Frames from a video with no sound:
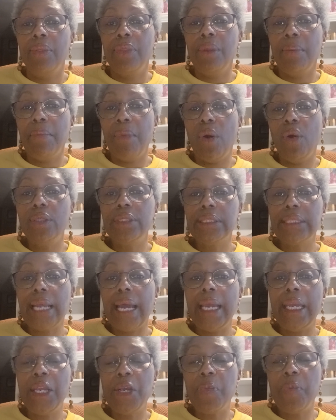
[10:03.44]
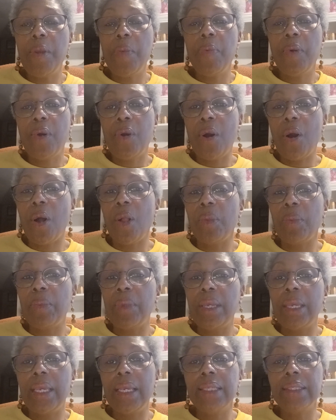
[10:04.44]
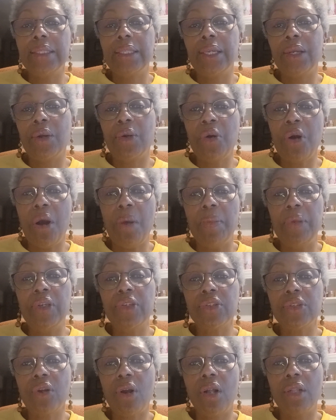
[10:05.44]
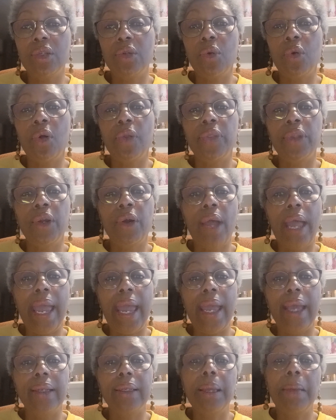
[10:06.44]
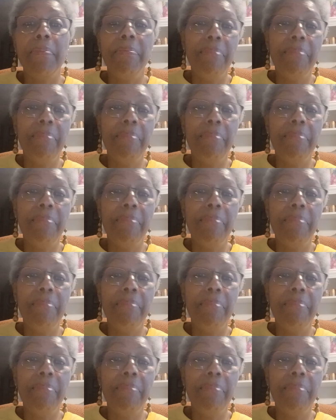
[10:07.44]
the most that I hear people call me is they'll call me Charlotte or they'll add